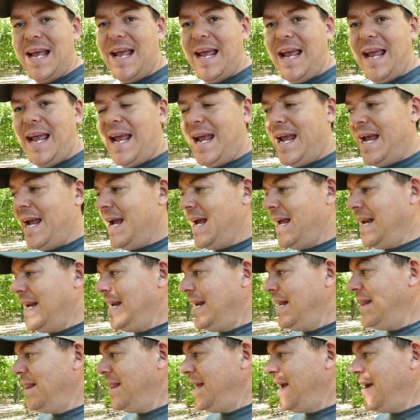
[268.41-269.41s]

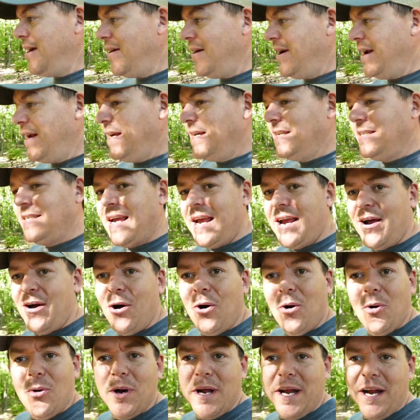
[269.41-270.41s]
And there is a
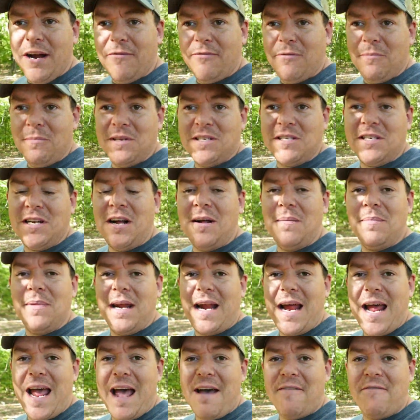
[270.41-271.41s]
hole here from the stump
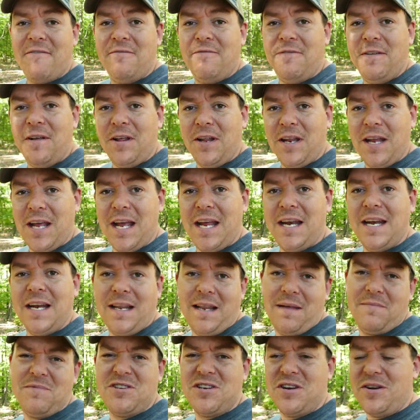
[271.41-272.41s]
that I haven't filled in.
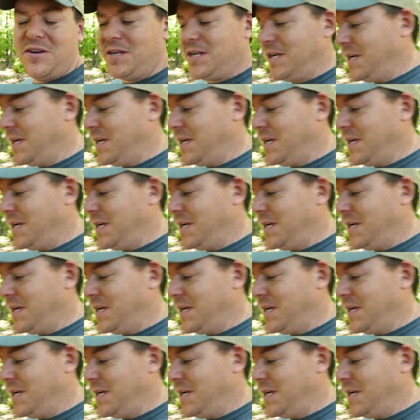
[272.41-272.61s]
Let me show it